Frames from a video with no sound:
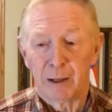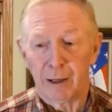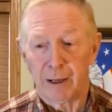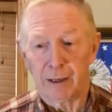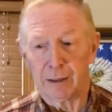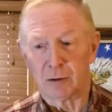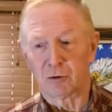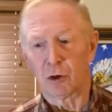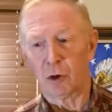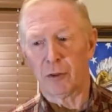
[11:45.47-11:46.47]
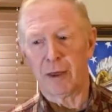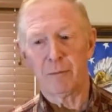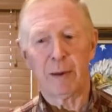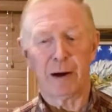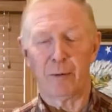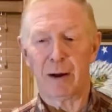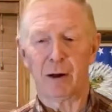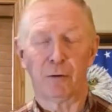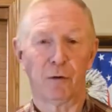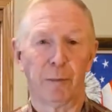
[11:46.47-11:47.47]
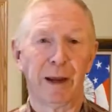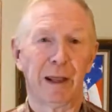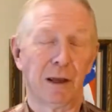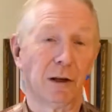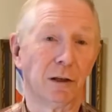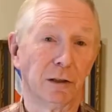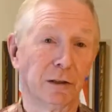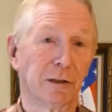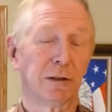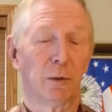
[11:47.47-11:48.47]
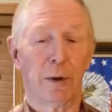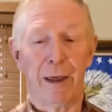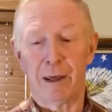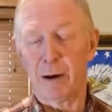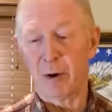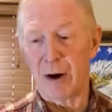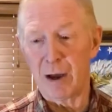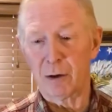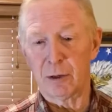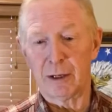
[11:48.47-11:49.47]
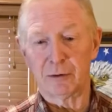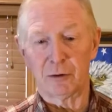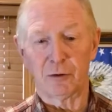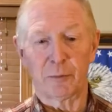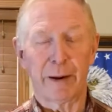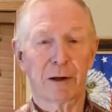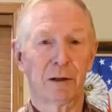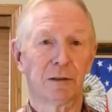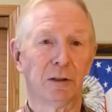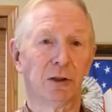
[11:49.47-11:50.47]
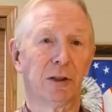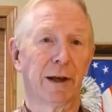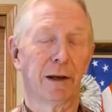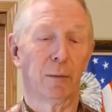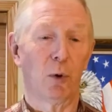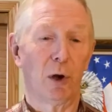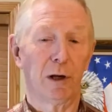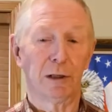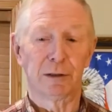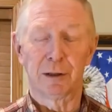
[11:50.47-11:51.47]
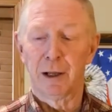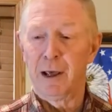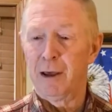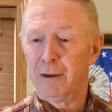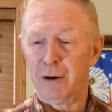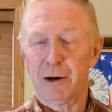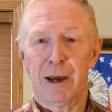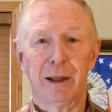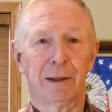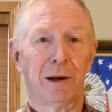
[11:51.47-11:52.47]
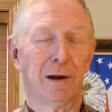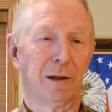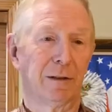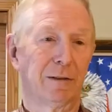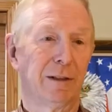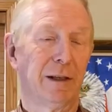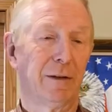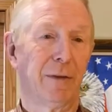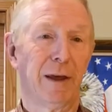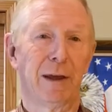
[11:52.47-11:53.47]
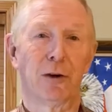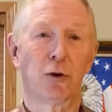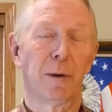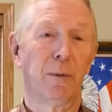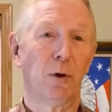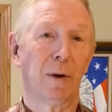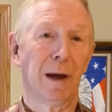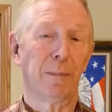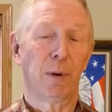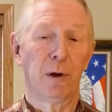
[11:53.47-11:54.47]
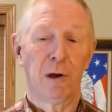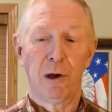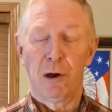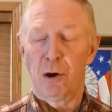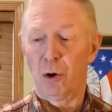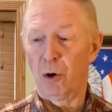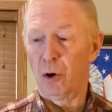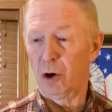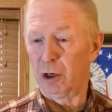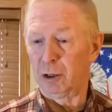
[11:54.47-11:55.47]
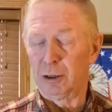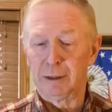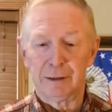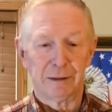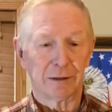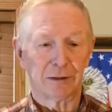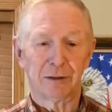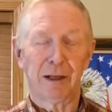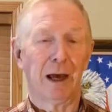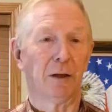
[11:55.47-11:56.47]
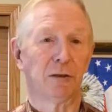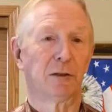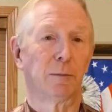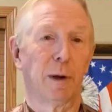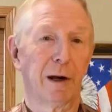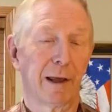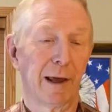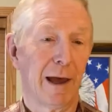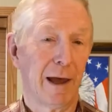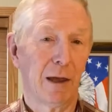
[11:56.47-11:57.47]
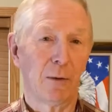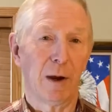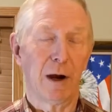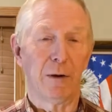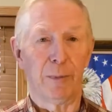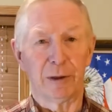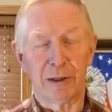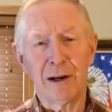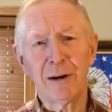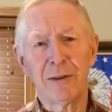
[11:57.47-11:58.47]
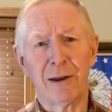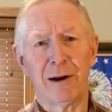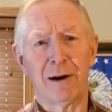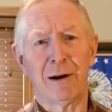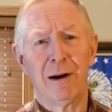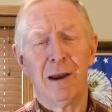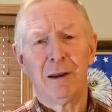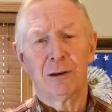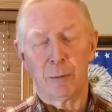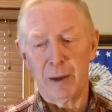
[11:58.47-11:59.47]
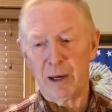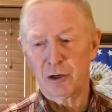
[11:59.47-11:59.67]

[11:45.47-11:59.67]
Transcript: And so they've been around for many years. When they come around as inspectors and check your boilers, they're not there to see if they can trip you up or just see how smart a guy you are, but they're there to make